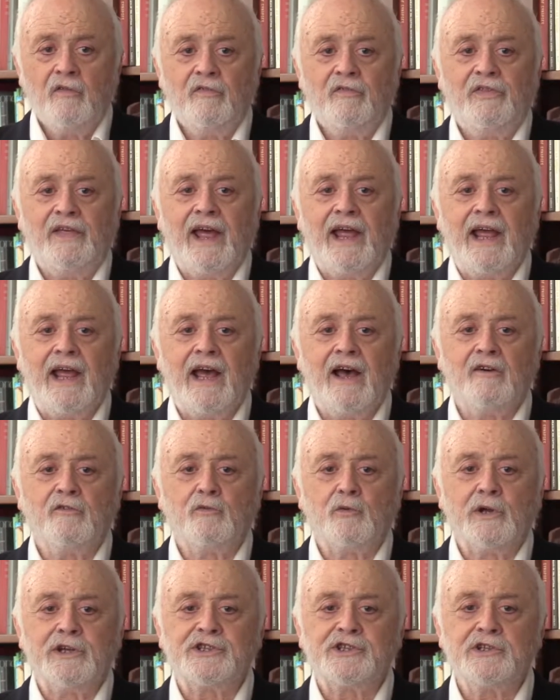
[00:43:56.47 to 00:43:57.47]
They
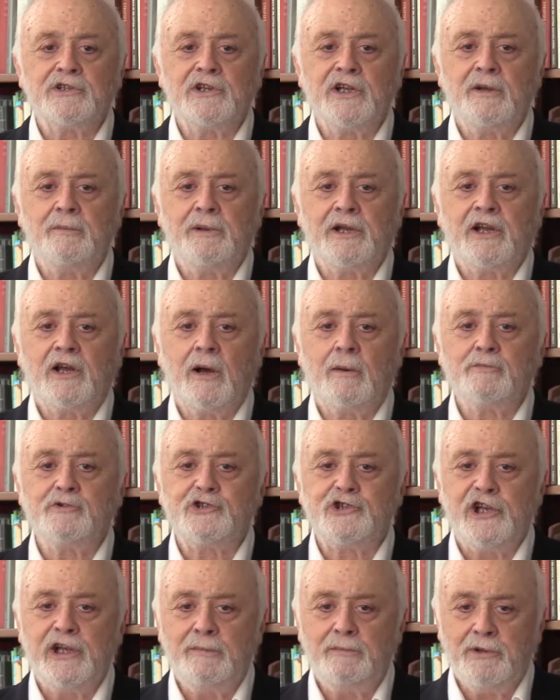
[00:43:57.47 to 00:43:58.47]
have recently become
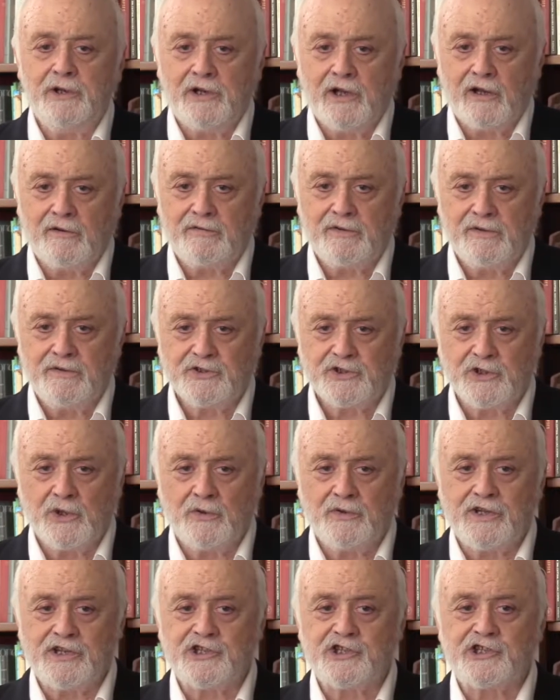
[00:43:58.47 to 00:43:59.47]
cheap enough
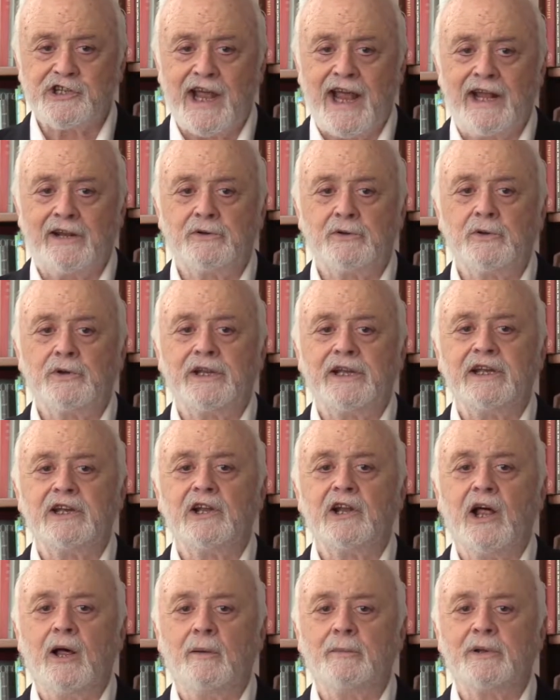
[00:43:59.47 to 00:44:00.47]
so that standard
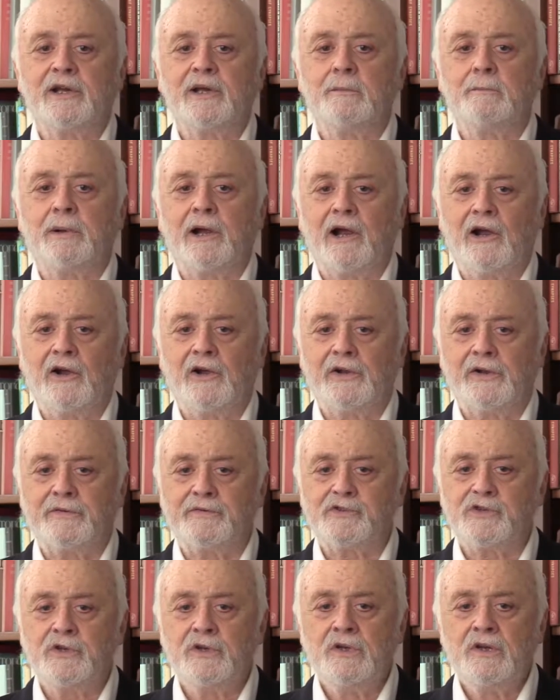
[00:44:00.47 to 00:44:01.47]
economic
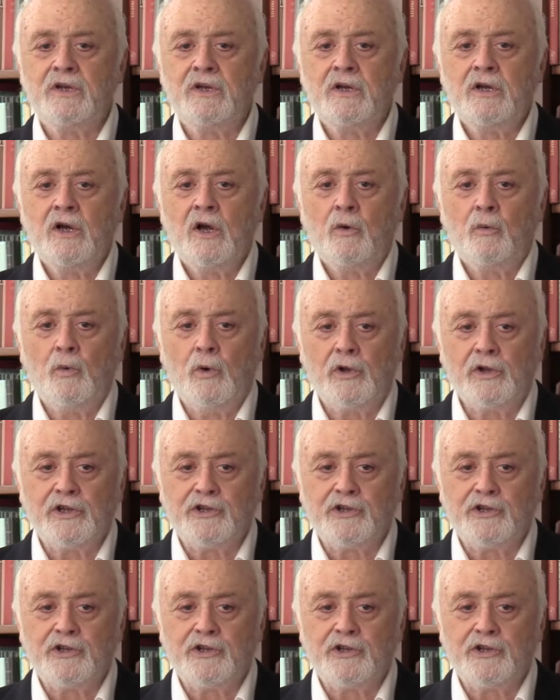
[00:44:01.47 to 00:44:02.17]
imperatives will